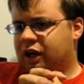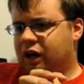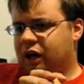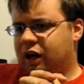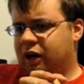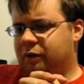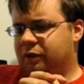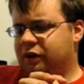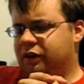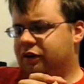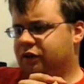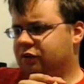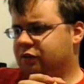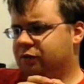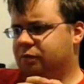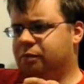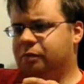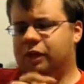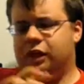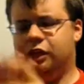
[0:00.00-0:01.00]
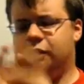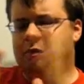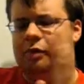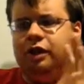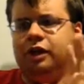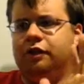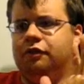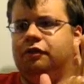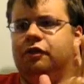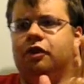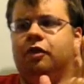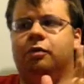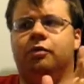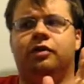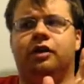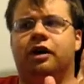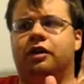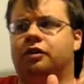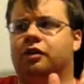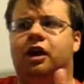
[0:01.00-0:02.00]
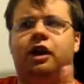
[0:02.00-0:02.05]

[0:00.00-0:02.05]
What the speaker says: there's many films out there.